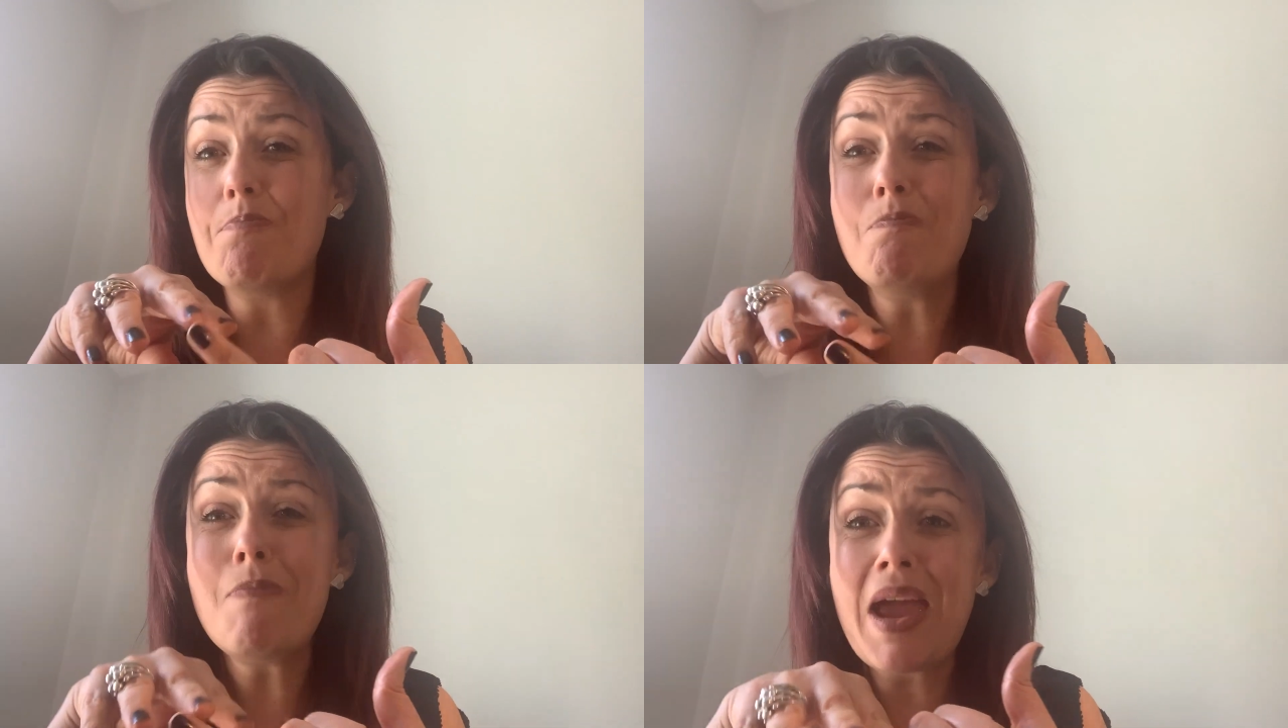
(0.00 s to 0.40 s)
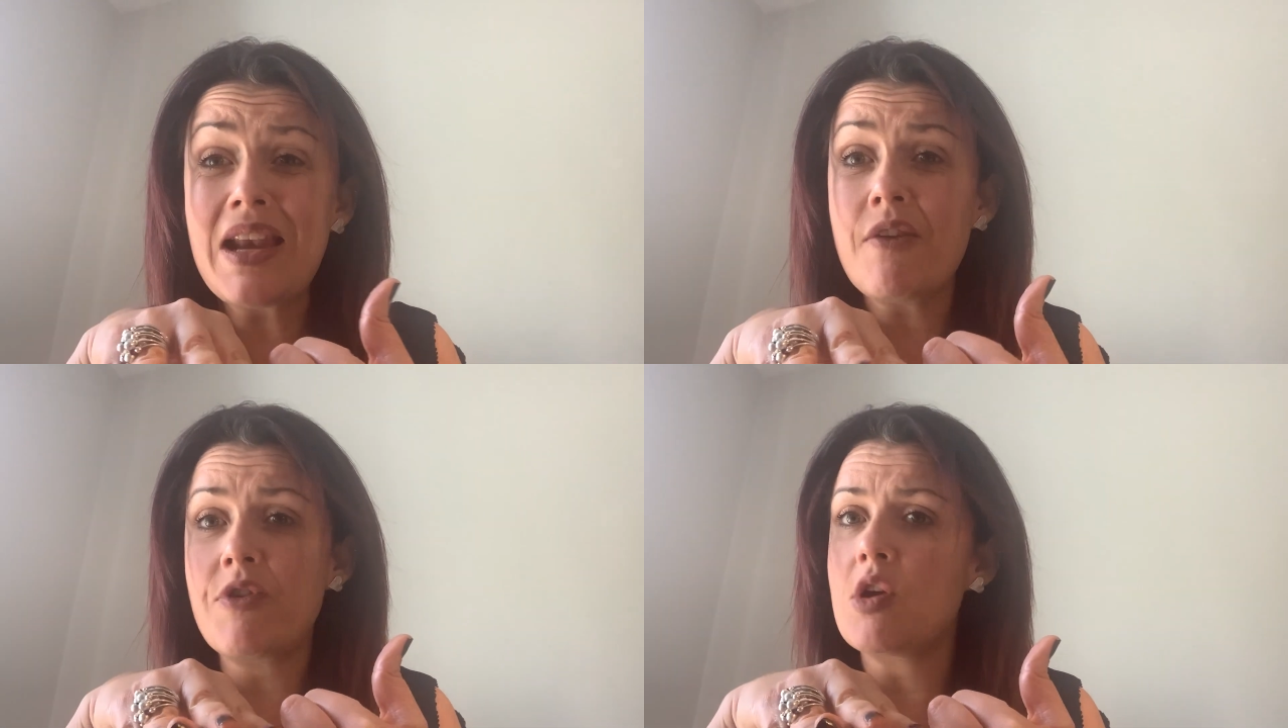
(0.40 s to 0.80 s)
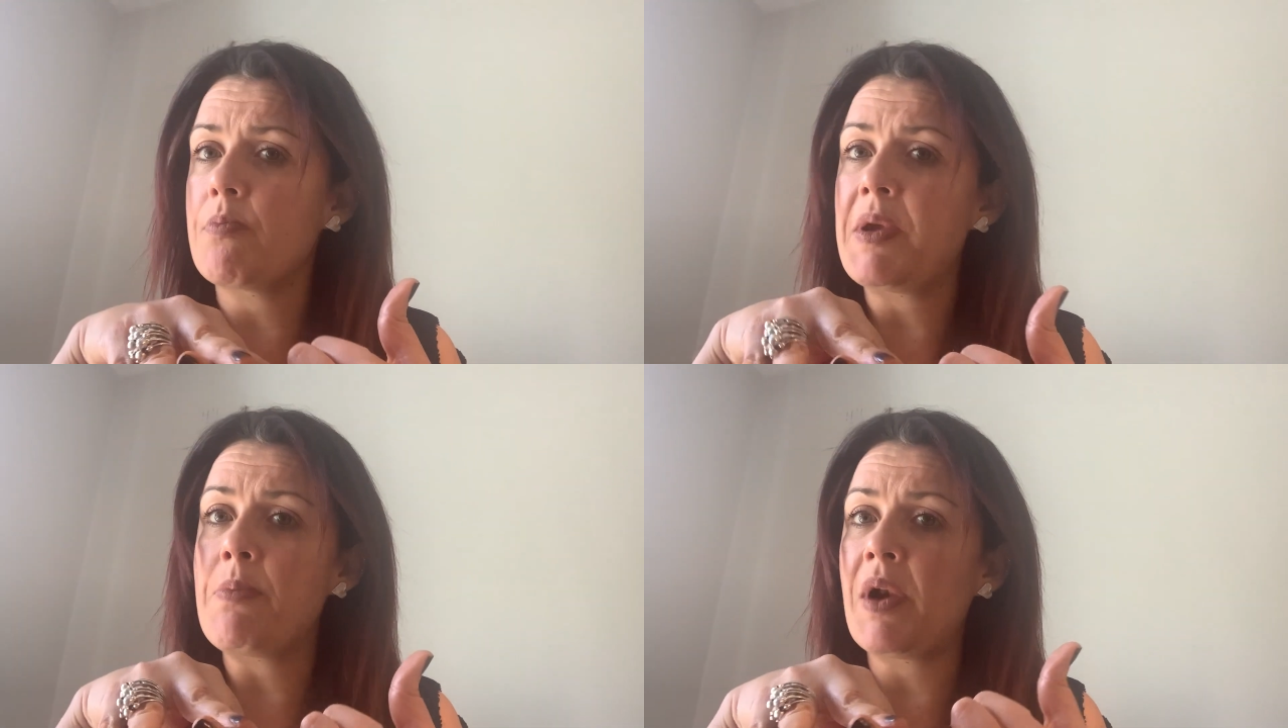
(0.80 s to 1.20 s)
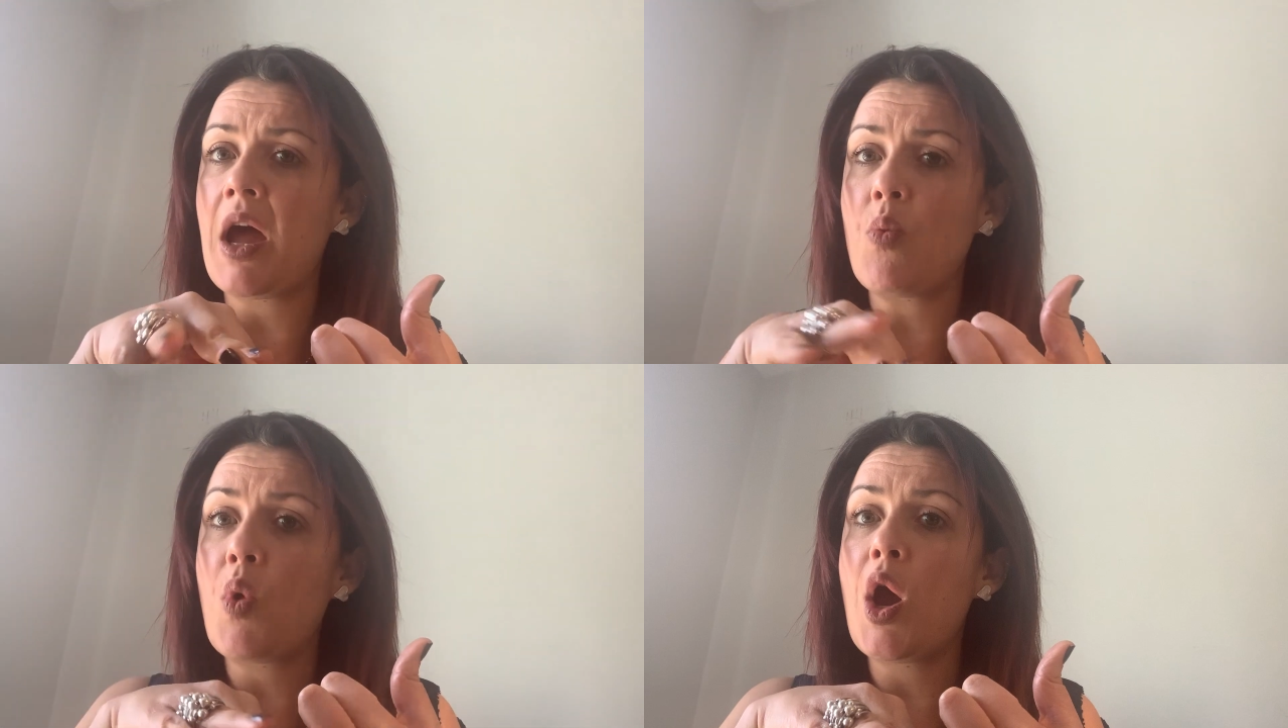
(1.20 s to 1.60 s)
Many of the young people
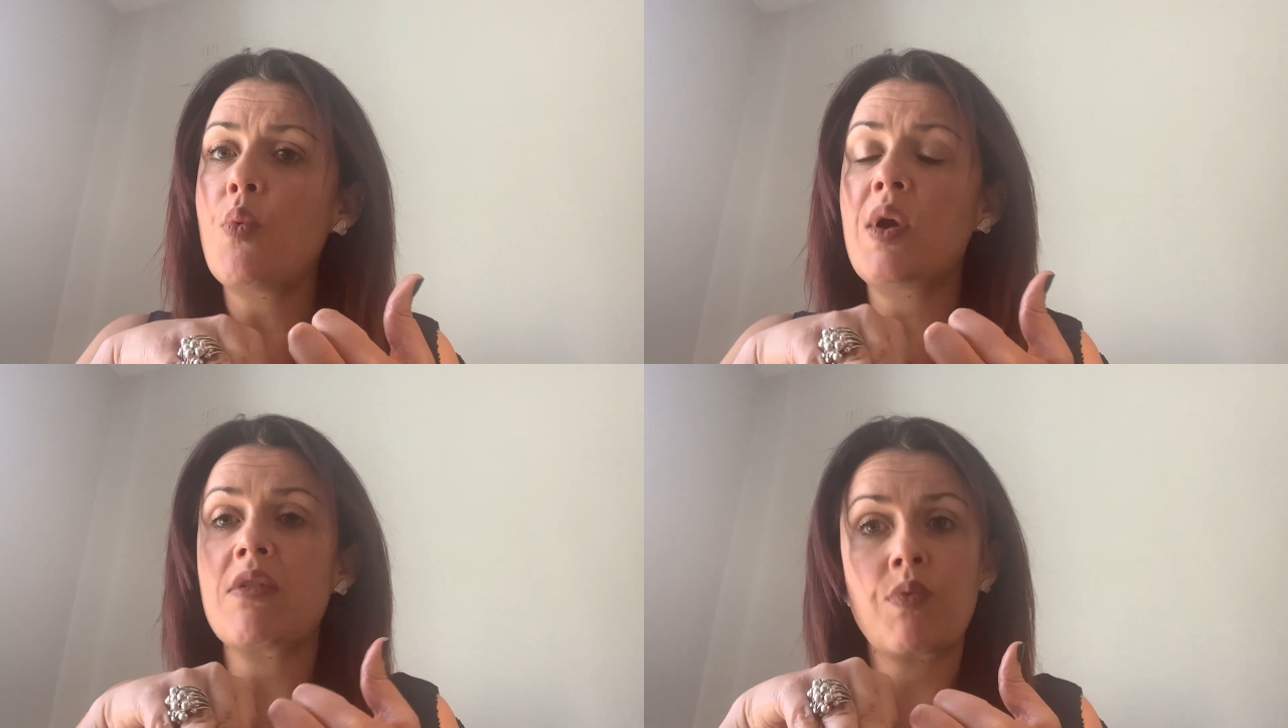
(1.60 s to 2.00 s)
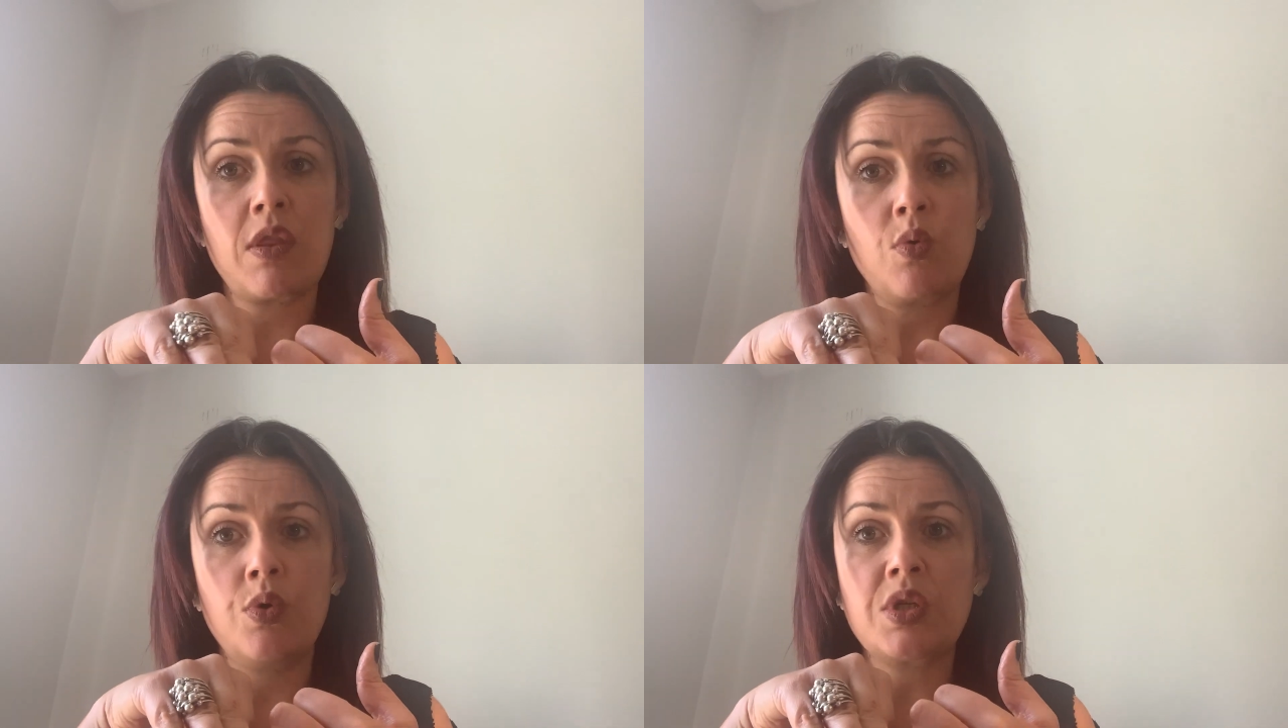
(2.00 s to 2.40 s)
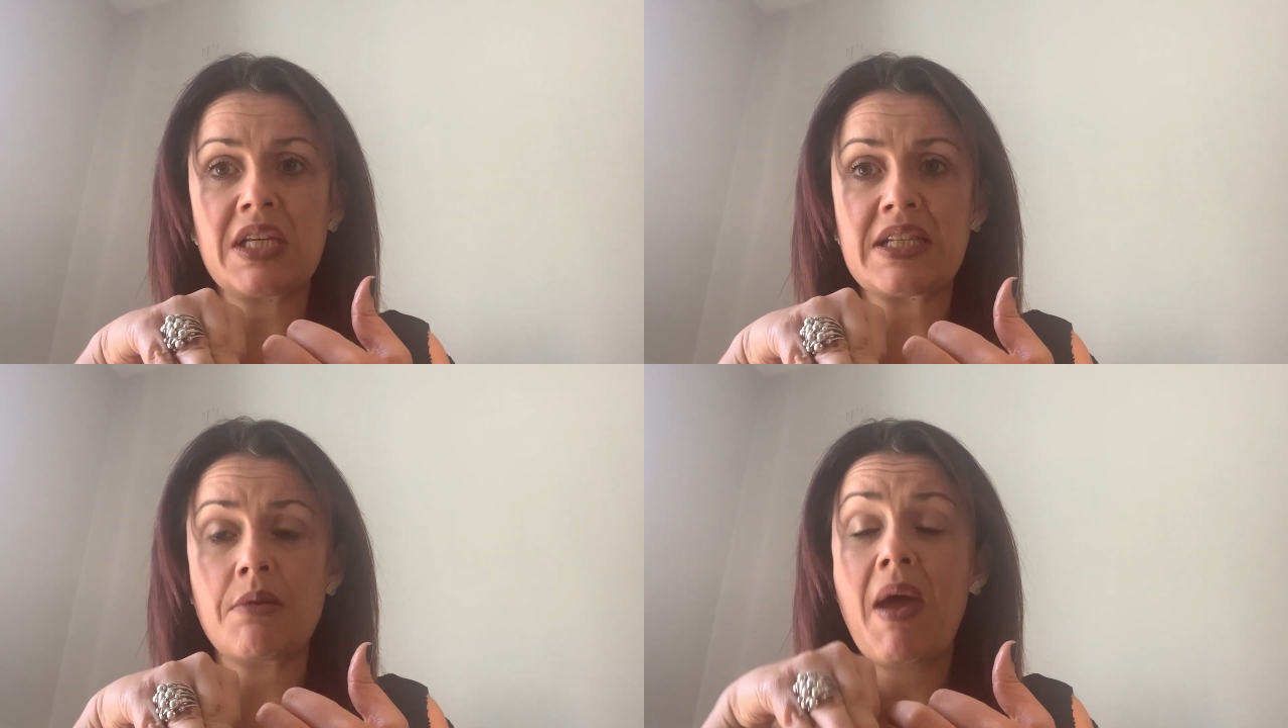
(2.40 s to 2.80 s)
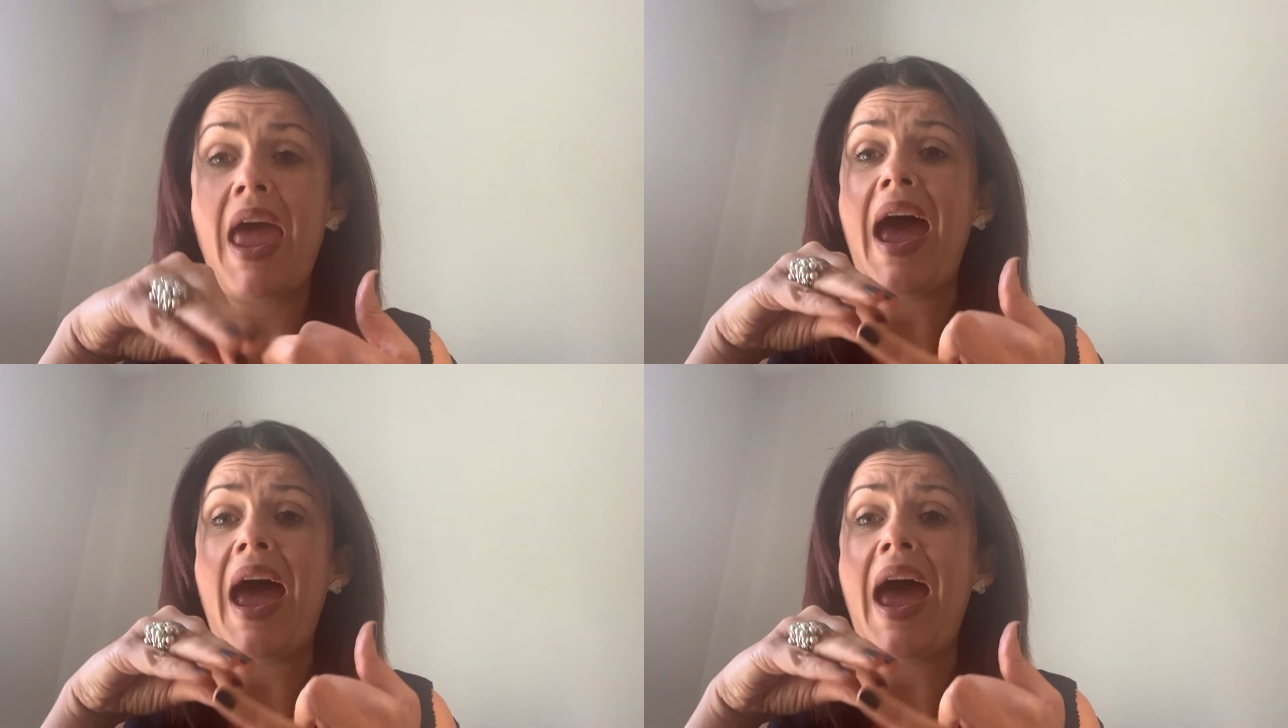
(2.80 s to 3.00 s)
I work with autism